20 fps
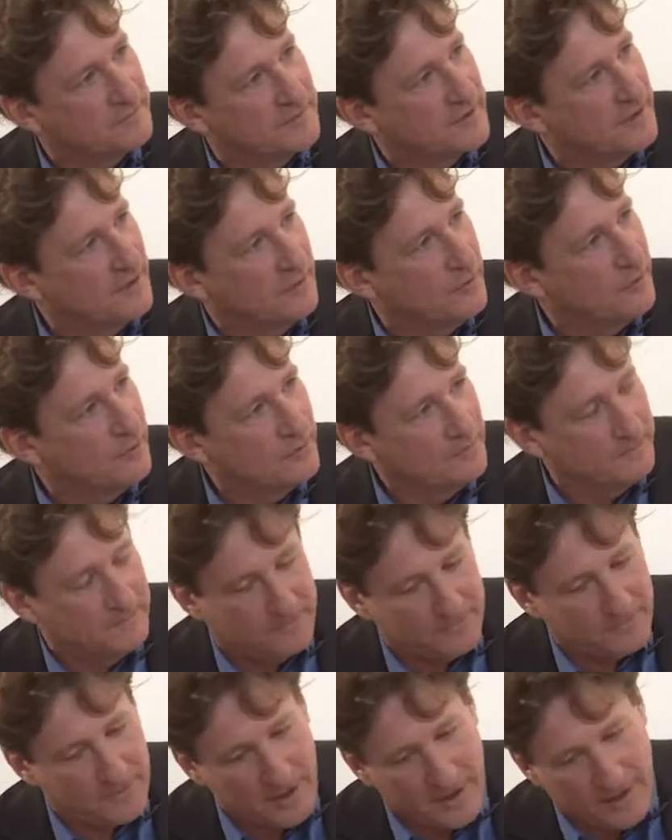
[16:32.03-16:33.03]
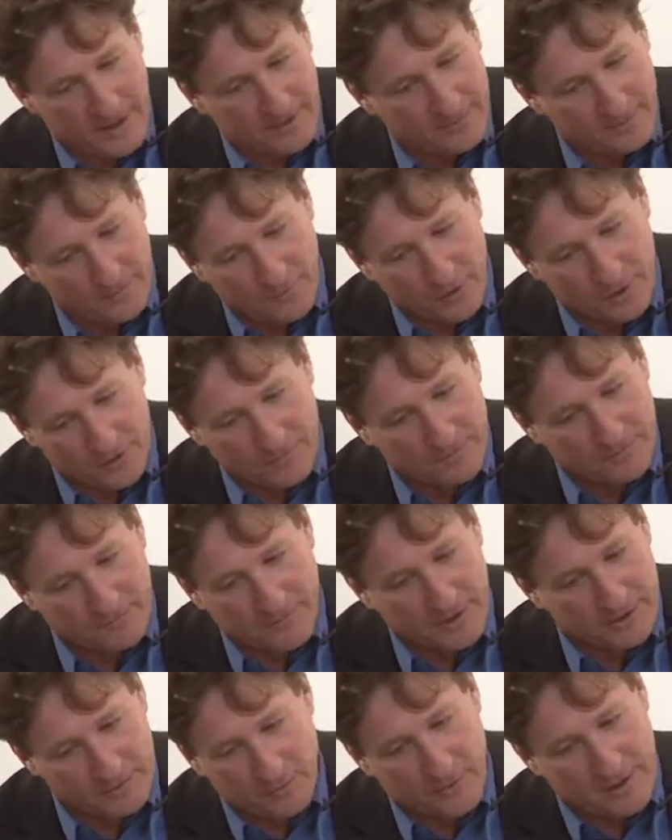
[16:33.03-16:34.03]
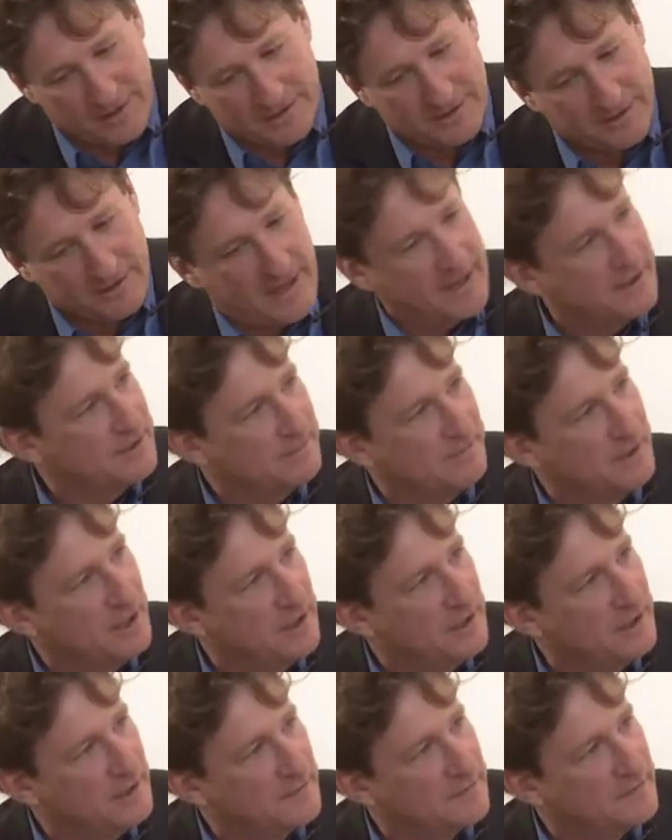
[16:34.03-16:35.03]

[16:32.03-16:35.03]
still what fascinates me.